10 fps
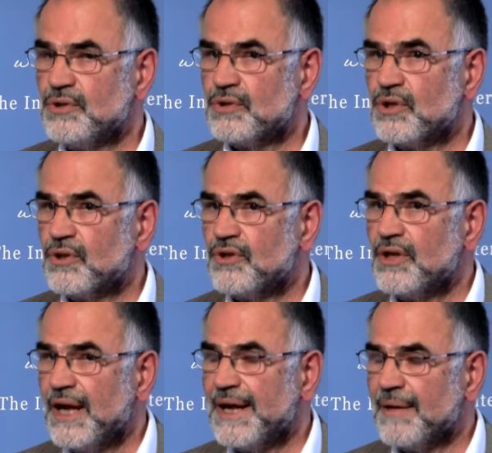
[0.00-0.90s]
you could
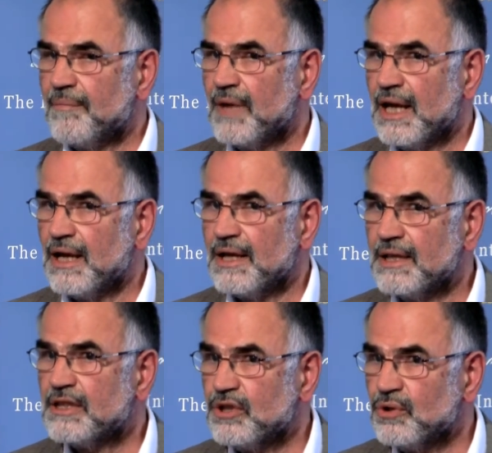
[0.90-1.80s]

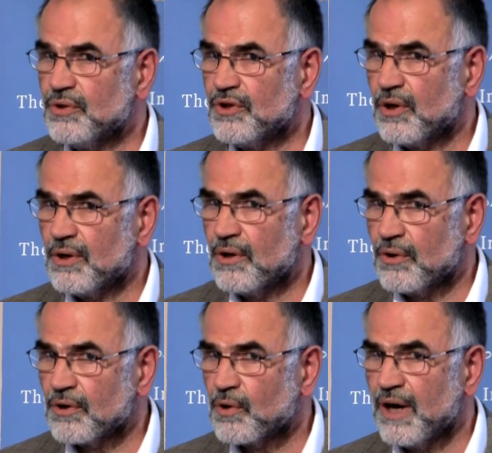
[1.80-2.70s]
include
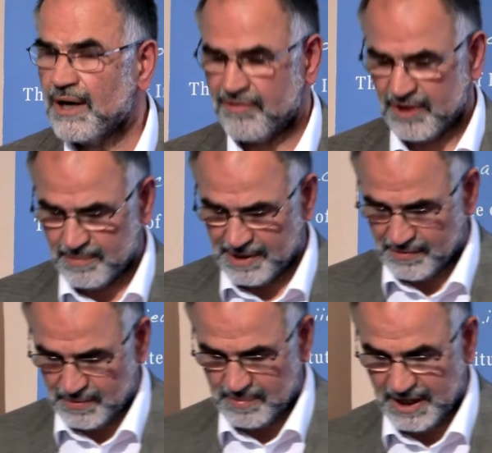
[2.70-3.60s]
or require farmers
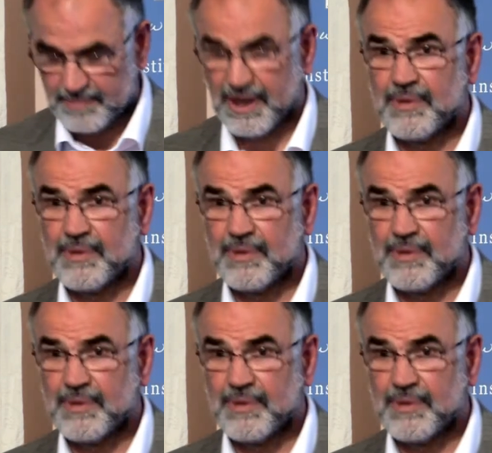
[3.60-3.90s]
to abide by.